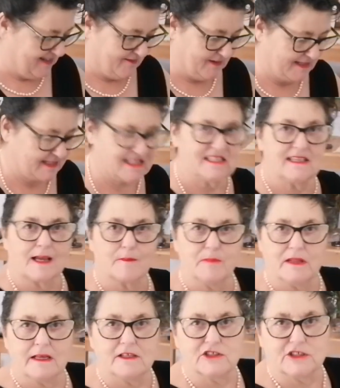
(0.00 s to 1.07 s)
my sick
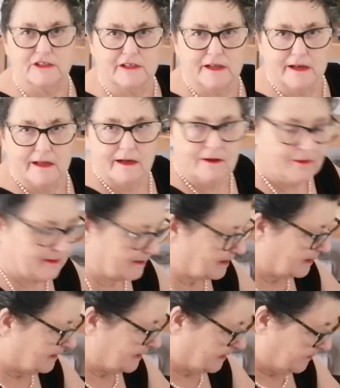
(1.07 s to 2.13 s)
pleasure, you know?
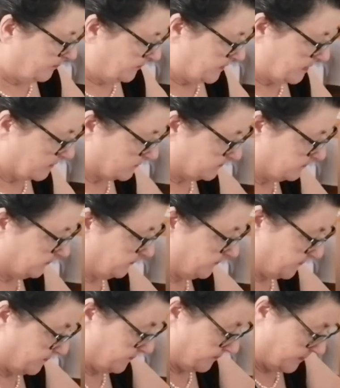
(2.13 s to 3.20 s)
So,
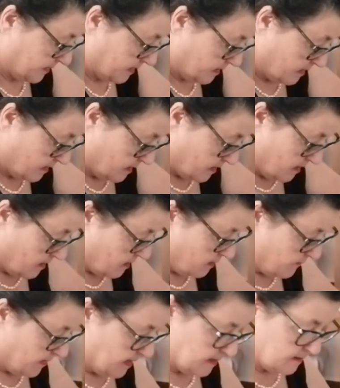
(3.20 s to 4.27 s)

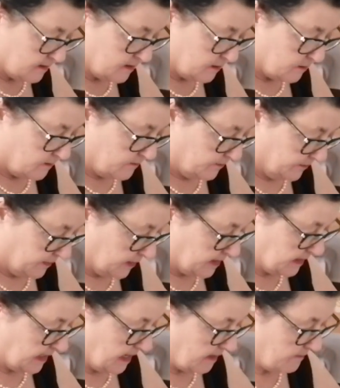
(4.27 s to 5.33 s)
all right, so look
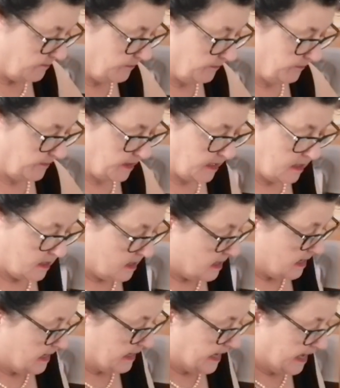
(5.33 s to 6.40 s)
at that.
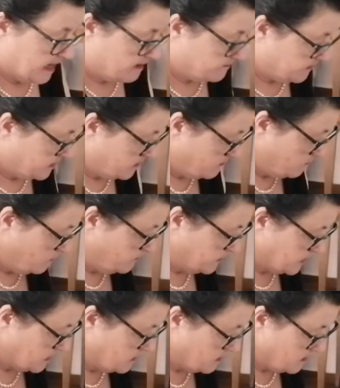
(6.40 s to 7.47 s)
And I have, oops,
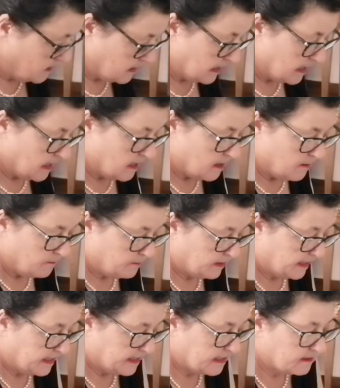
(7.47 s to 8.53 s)

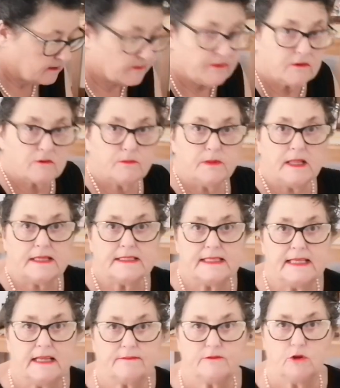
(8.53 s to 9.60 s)
plenty
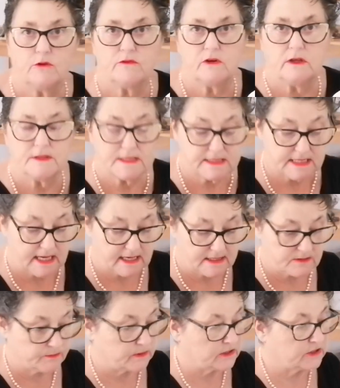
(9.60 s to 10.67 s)
left over on the sides,
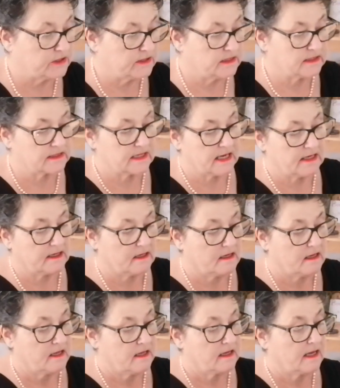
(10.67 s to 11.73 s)
which you just kind of
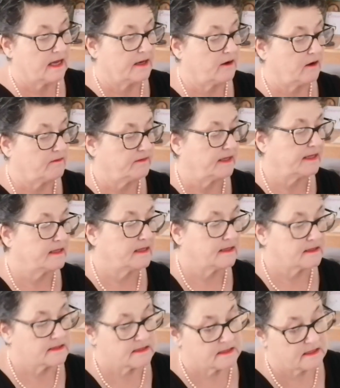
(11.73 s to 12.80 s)
cut off like
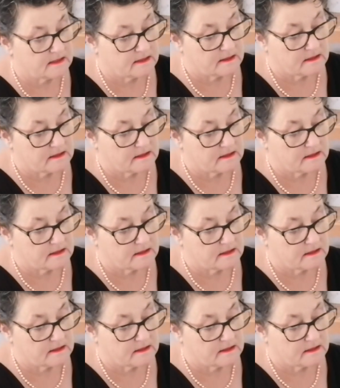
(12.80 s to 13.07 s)
this.